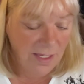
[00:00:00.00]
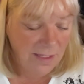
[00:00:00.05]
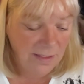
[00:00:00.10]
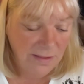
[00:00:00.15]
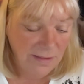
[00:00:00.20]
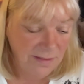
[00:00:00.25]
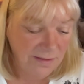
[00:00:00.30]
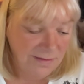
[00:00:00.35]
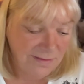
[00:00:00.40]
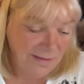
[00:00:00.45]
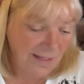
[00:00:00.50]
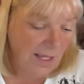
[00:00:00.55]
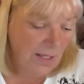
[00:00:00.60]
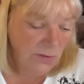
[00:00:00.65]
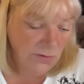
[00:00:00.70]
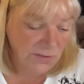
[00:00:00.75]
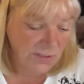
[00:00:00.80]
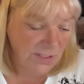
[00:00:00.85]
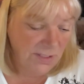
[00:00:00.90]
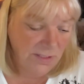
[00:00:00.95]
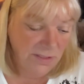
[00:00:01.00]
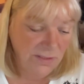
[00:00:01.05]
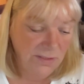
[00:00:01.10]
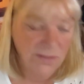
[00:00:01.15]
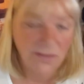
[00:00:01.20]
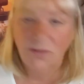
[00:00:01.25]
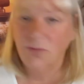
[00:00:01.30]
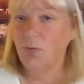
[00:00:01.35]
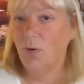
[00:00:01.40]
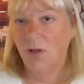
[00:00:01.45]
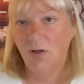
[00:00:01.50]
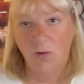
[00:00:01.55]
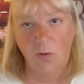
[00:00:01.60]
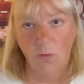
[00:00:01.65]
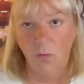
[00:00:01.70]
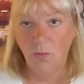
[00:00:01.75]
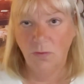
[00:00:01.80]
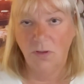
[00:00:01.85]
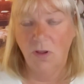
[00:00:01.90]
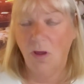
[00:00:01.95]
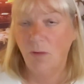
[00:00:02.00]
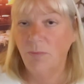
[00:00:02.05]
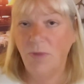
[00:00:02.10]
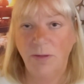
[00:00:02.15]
nostalgic and you just want to hold on.